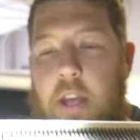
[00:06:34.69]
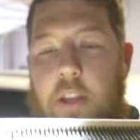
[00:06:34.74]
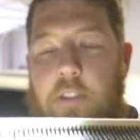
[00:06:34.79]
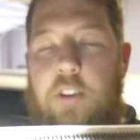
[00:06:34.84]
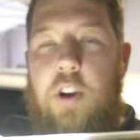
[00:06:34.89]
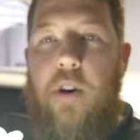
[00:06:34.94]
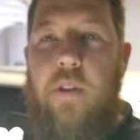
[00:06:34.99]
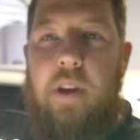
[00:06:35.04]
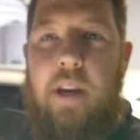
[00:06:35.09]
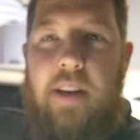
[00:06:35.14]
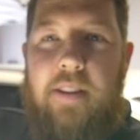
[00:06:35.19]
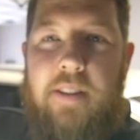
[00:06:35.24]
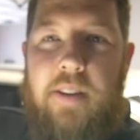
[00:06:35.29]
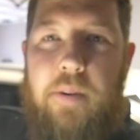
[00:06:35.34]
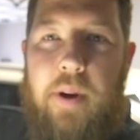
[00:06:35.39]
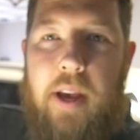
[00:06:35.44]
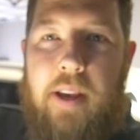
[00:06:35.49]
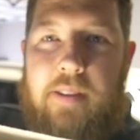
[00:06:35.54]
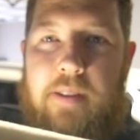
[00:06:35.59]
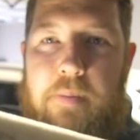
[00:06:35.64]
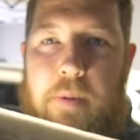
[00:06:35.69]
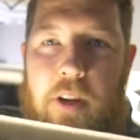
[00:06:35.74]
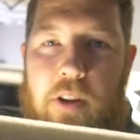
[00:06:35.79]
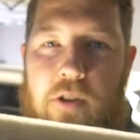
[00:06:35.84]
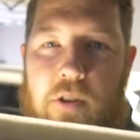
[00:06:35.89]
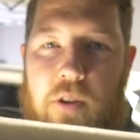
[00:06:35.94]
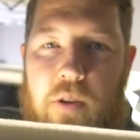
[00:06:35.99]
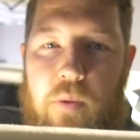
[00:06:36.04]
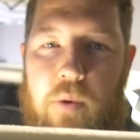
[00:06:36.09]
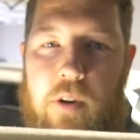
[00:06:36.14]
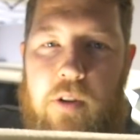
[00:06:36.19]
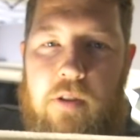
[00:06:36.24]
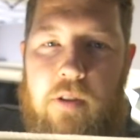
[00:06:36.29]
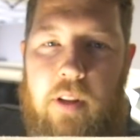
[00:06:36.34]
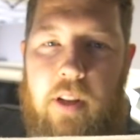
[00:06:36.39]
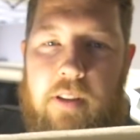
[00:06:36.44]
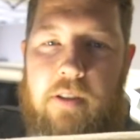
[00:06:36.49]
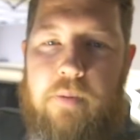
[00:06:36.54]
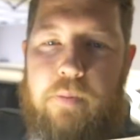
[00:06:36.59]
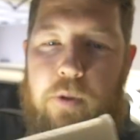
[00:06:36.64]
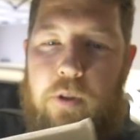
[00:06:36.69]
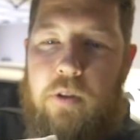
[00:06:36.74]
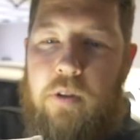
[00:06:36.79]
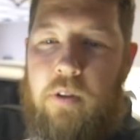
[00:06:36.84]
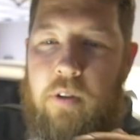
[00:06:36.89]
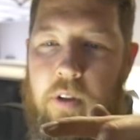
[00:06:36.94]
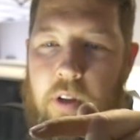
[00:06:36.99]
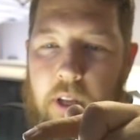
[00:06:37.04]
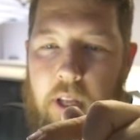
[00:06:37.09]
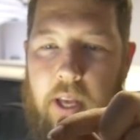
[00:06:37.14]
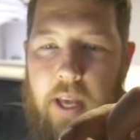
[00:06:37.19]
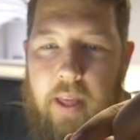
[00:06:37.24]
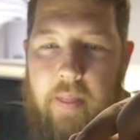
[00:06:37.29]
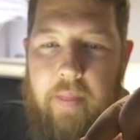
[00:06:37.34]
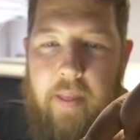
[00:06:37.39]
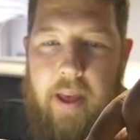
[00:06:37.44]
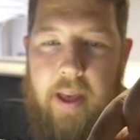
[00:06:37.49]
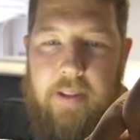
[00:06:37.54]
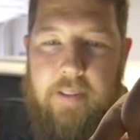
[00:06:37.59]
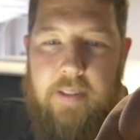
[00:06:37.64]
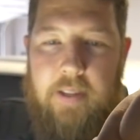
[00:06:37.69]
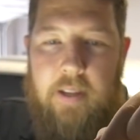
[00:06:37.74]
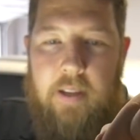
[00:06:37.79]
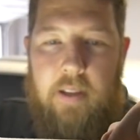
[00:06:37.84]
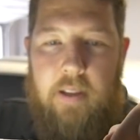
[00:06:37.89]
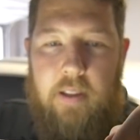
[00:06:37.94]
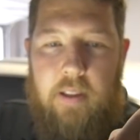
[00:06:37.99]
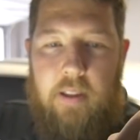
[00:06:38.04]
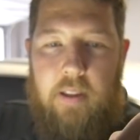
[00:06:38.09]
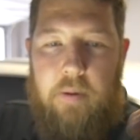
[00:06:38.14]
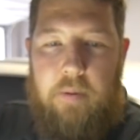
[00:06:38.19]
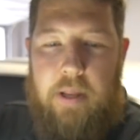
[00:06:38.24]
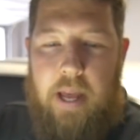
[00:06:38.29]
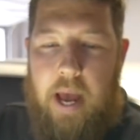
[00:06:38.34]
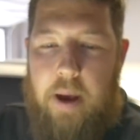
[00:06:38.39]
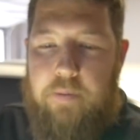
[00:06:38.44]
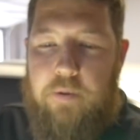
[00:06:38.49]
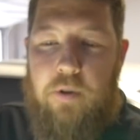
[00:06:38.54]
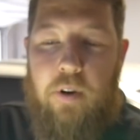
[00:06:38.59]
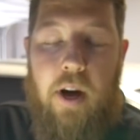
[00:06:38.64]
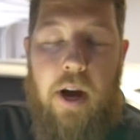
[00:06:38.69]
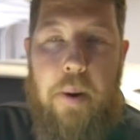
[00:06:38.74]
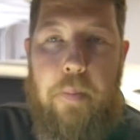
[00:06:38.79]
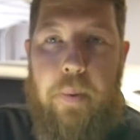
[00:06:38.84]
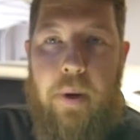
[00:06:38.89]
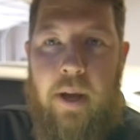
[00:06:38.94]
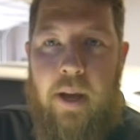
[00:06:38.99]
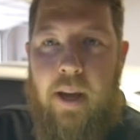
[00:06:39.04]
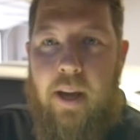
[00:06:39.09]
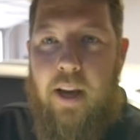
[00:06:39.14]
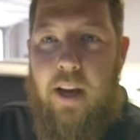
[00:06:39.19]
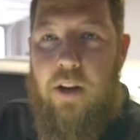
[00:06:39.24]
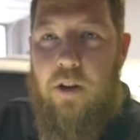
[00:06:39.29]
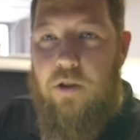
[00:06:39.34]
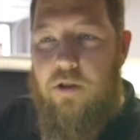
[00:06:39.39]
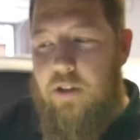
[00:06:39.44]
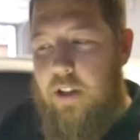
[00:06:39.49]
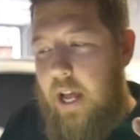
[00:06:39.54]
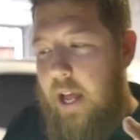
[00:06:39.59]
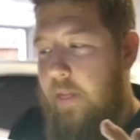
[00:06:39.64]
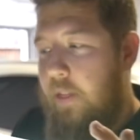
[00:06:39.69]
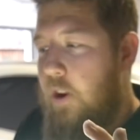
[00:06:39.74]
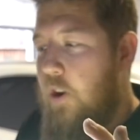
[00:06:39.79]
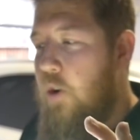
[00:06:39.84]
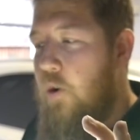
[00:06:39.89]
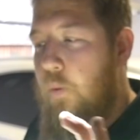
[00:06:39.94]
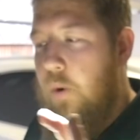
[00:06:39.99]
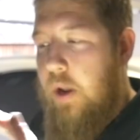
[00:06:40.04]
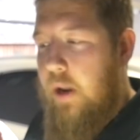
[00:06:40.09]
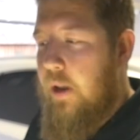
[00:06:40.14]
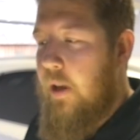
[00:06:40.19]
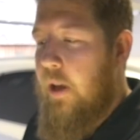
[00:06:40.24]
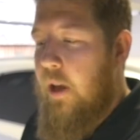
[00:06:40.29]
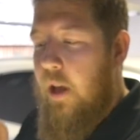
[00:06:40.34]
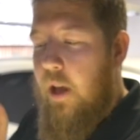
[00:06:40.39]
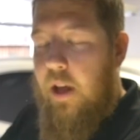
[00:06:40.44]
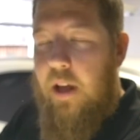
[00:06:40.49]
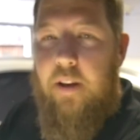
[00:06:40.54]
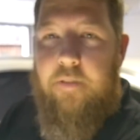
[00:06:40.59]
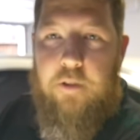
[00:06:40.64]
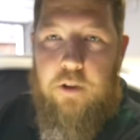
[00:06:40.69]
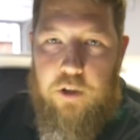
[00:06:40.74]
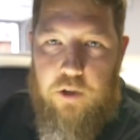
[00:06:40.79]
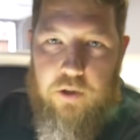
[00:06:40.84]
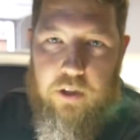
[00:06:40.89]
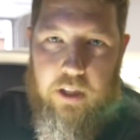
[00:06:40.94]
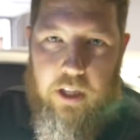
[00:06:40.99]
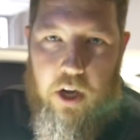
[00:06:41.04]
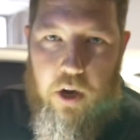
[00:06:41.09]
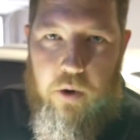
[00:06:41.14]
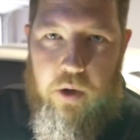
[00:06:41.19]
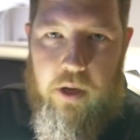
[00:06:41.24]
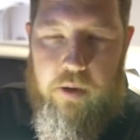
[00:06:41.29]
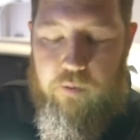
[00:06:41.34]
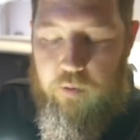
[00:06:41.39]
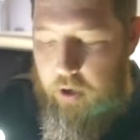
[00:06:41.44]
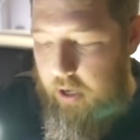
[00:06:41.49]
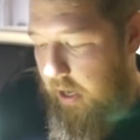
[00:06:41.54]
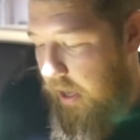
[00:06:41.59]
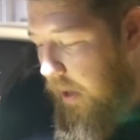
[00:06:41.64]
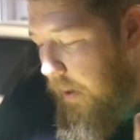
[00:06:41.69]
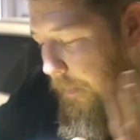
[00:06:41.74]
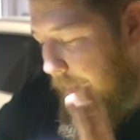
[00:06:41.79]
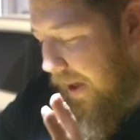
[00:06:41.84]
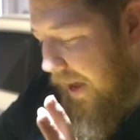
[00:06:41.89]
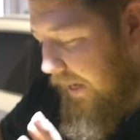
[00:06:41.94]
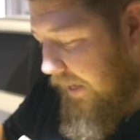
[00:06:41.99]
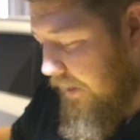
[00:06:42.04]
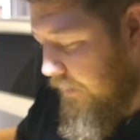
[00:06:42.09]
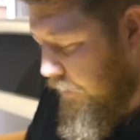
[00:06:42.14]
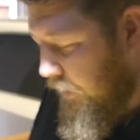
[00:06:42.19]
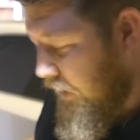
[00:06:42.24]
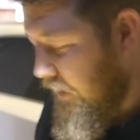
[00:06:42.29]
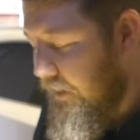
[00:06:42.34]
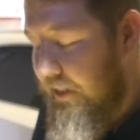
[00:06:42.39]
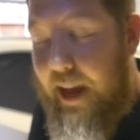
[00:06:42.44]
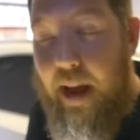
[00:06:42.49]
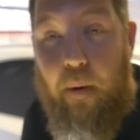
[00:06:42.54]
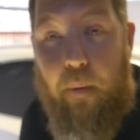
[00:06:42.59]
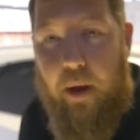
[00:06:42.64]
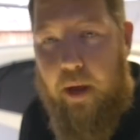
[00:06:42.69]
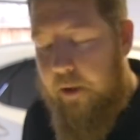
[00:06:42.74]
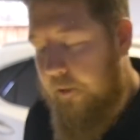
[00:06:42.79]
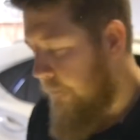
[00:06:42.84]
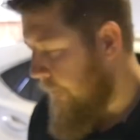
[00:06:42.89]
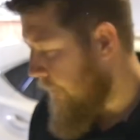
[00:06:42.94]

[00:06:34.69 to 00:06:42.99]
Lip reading: So the easy way is to make sure the words are legible and that the tabs are up, and you'll slide the new one, if you're using the OEM one, back in place that way.